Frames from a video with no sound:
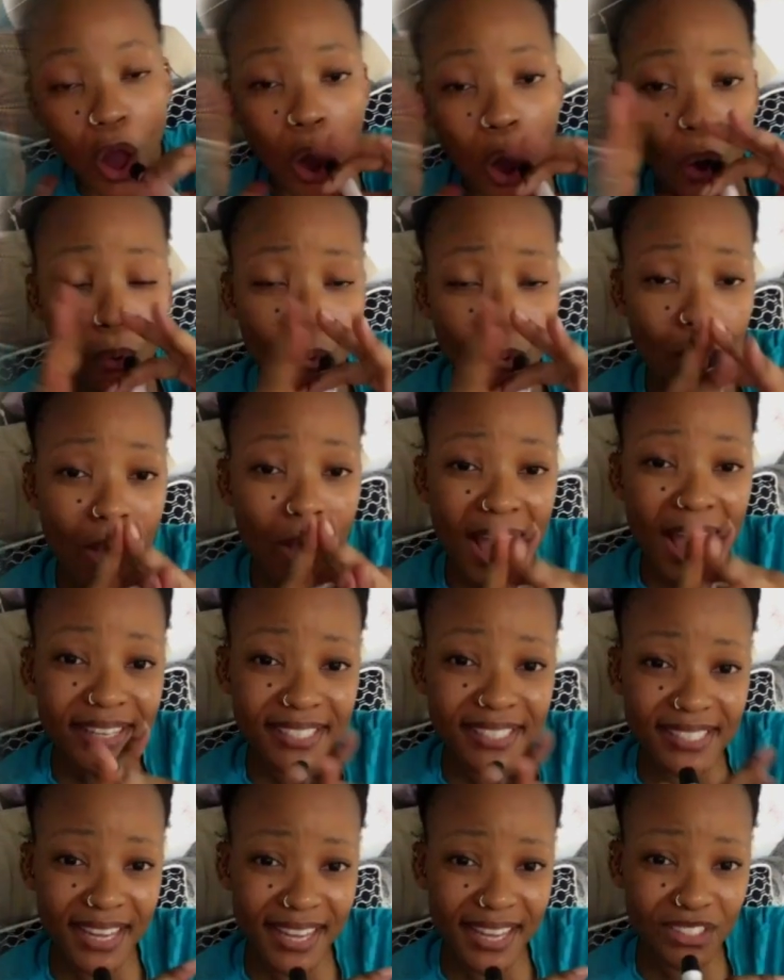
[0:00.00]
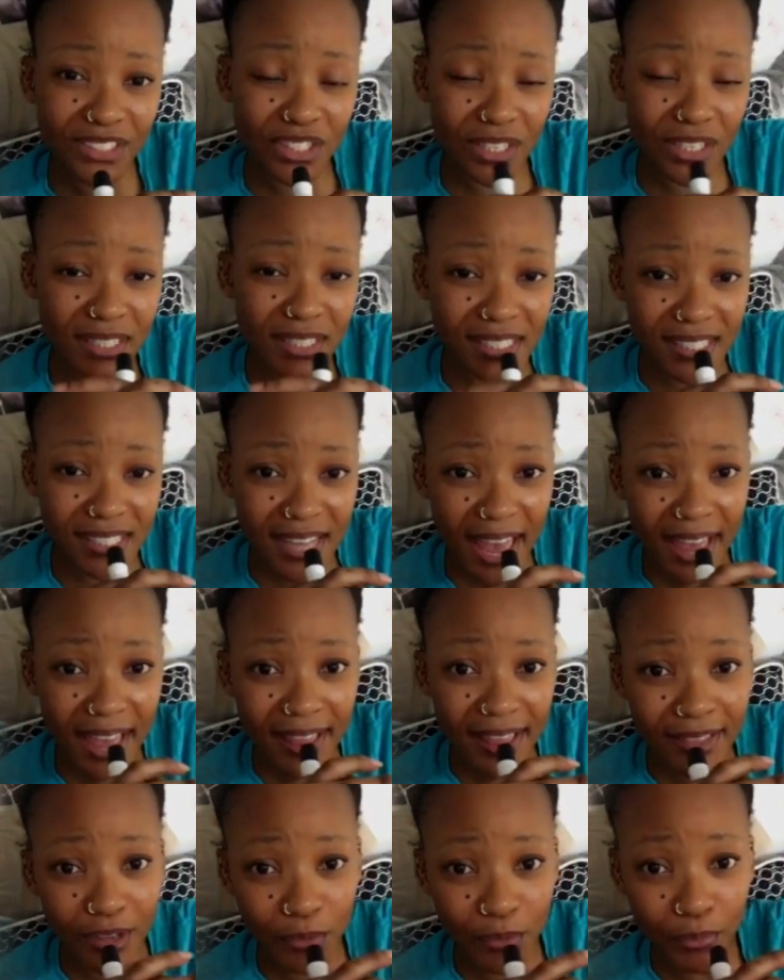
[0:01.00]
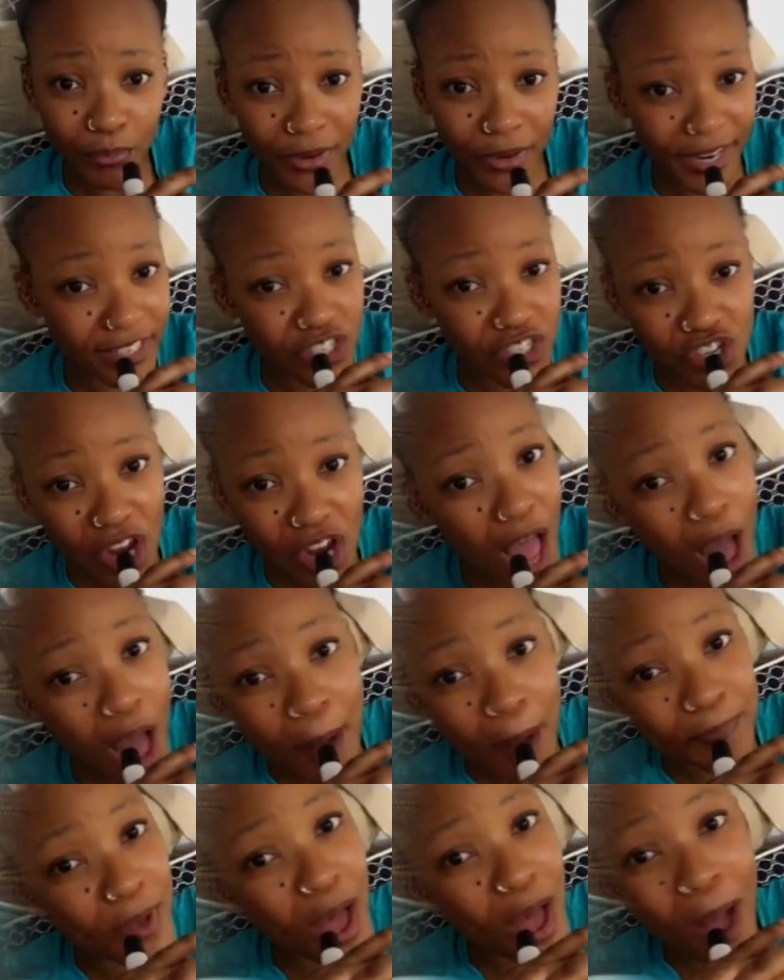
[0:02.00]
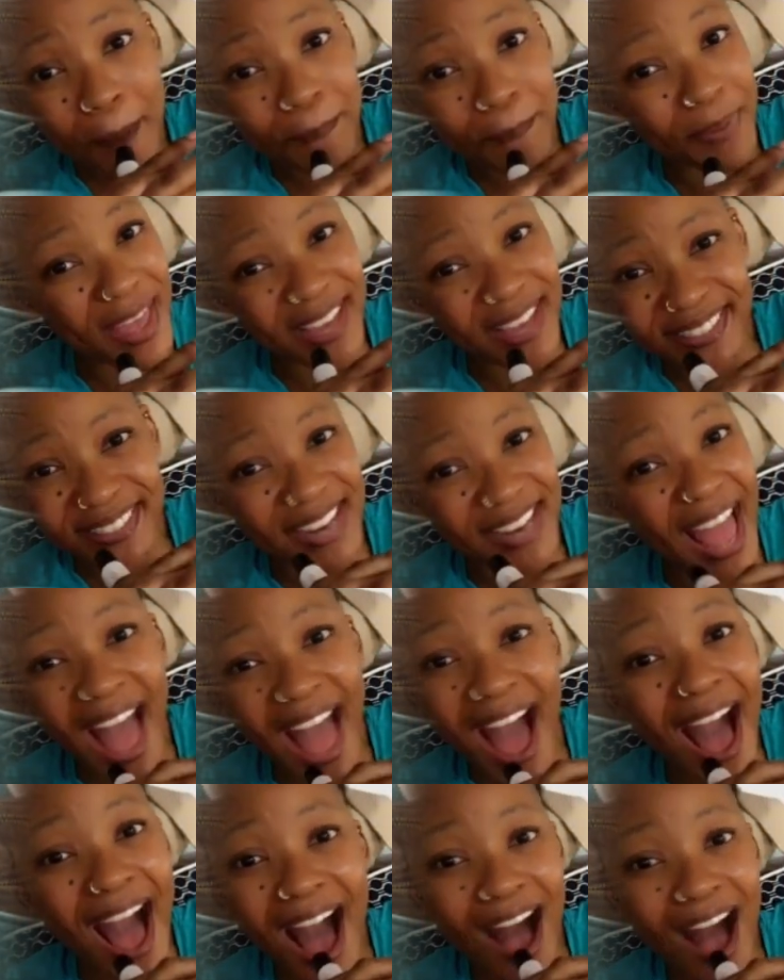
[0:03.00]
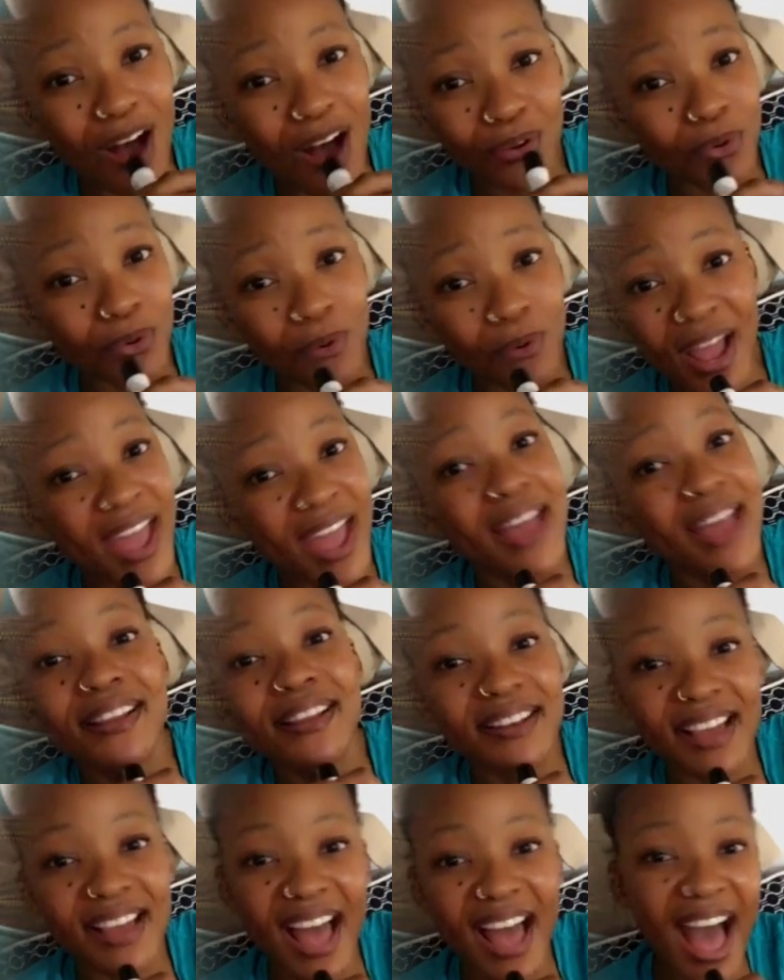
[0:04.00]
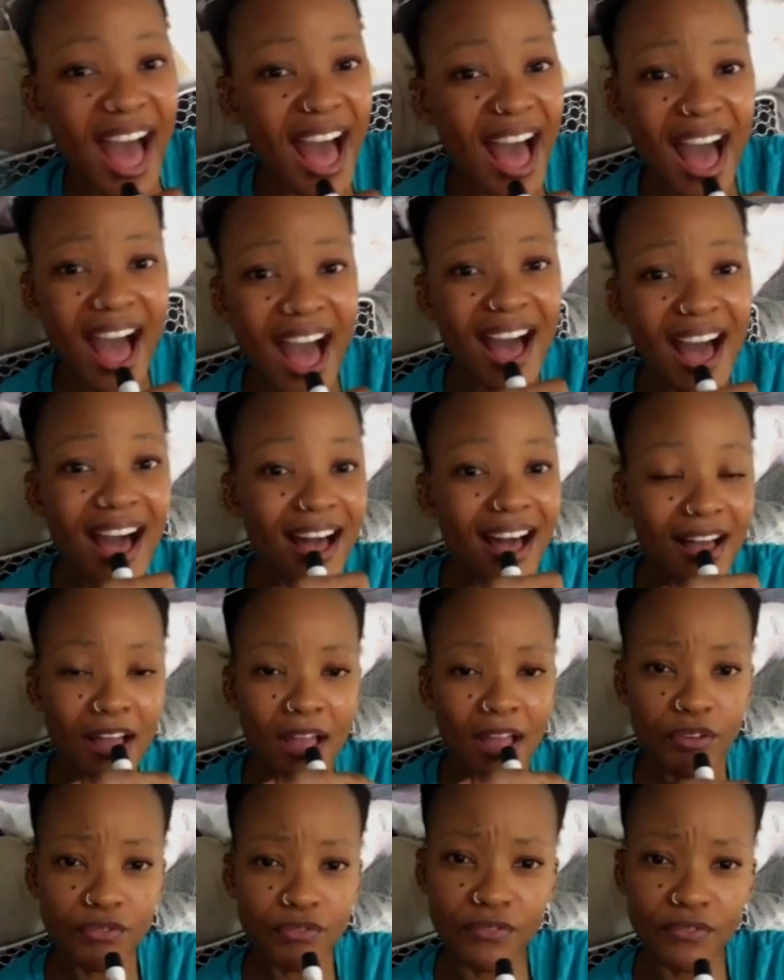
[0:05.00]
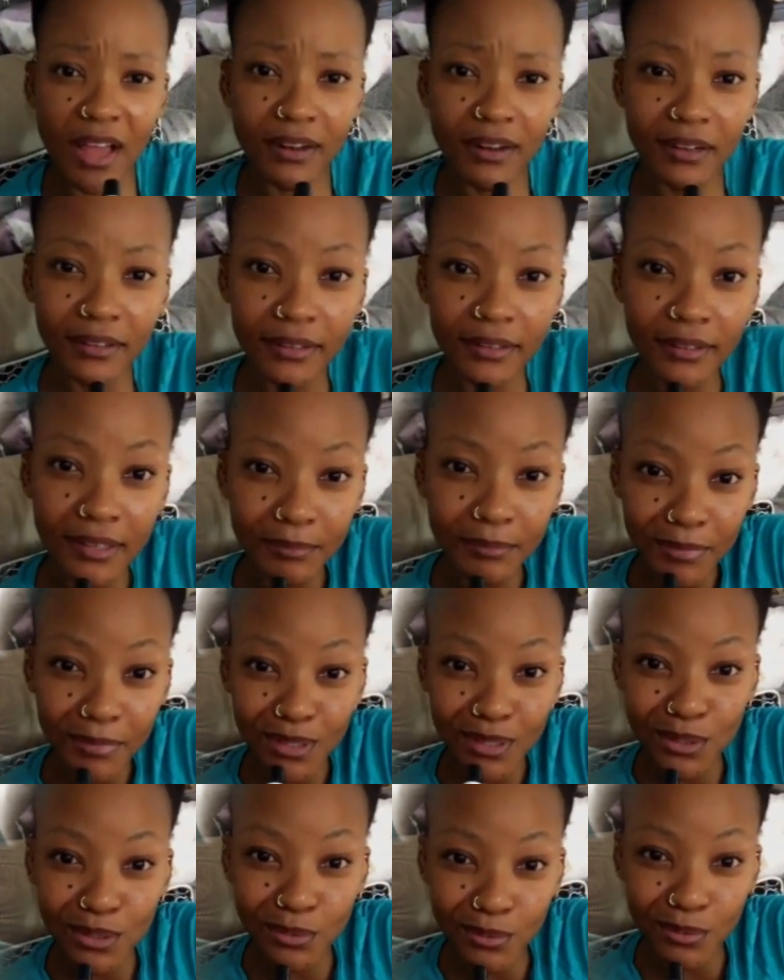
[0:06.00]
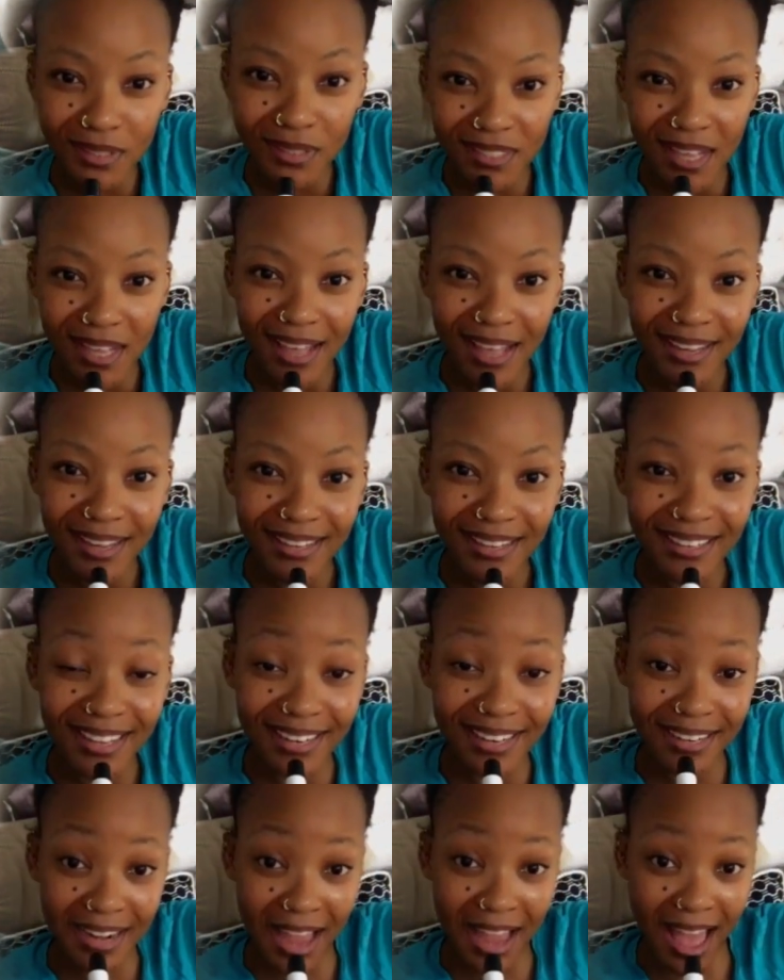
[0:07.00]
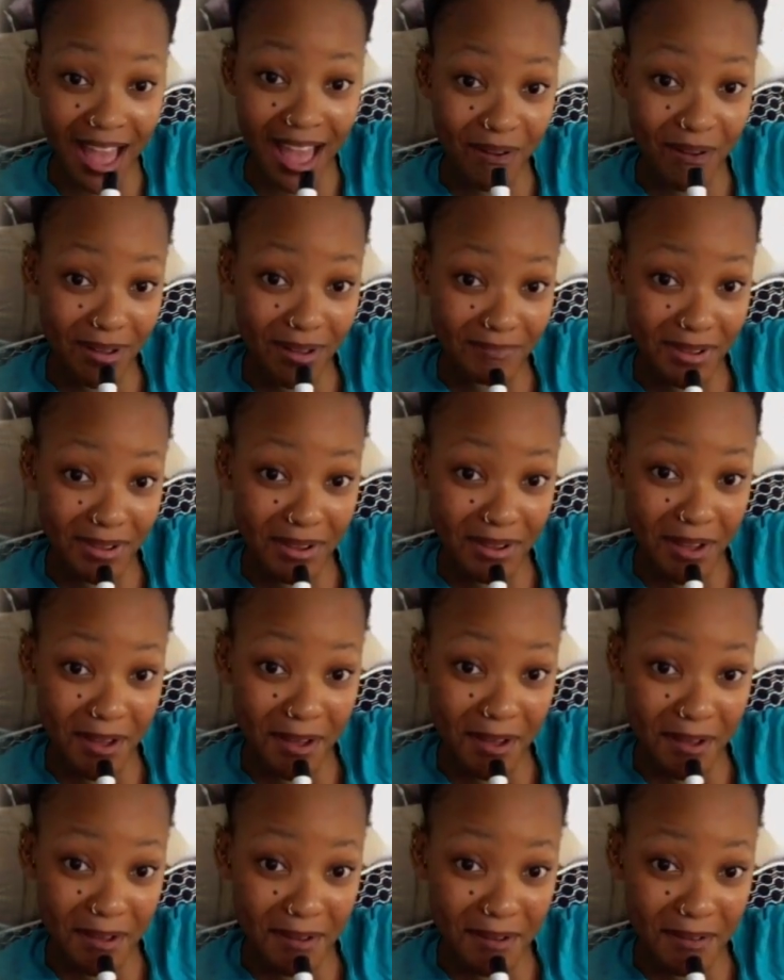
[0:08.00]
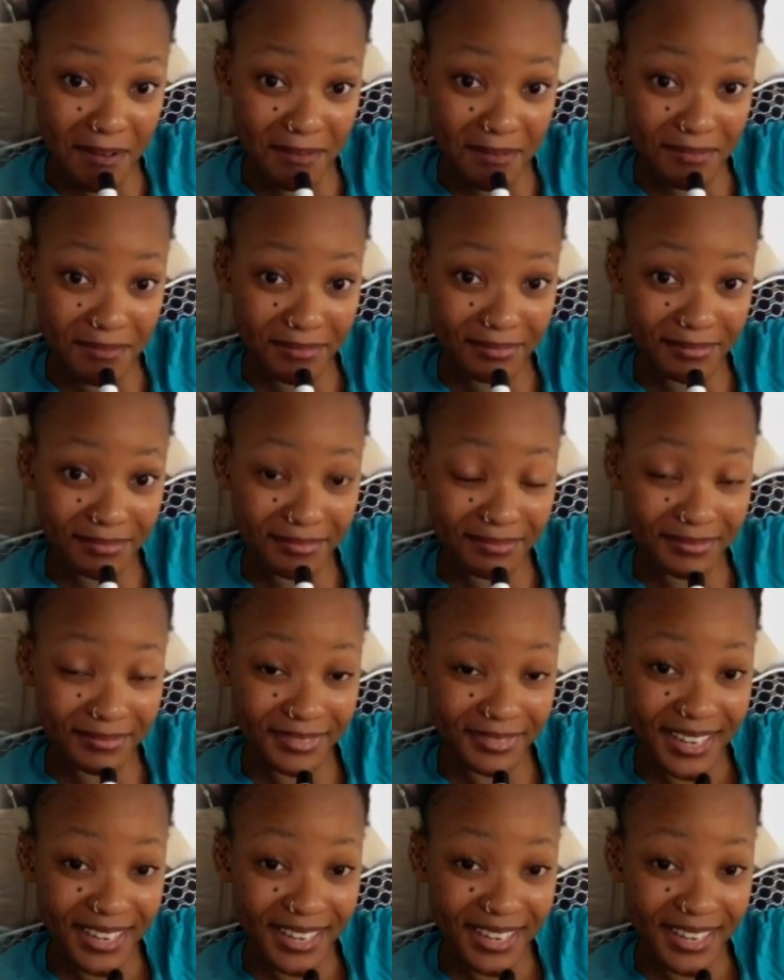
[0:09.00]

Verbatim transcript: Waiting to celebrate, jump up and down when I finally commit suicide and now I'm gone.